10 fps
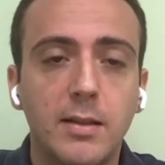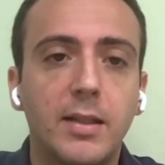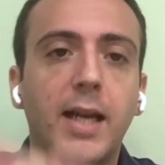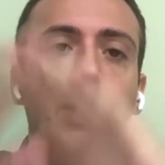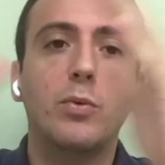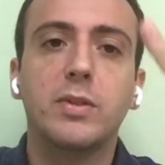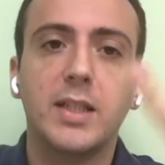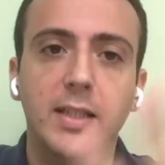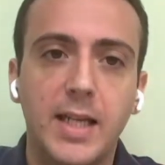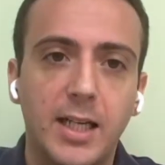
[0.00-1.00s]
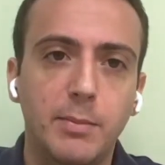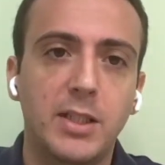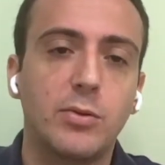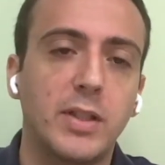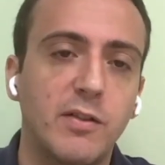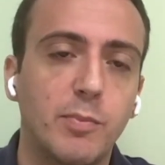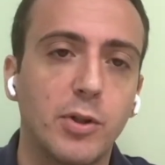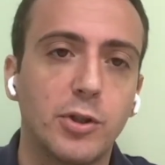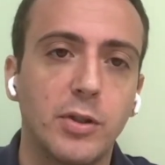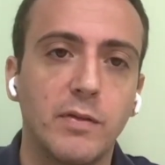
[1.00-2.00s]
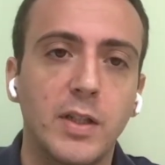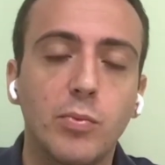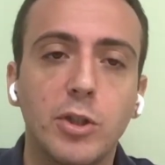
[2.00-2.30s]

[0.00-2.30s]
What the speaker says: then I would say the administrative portion of it,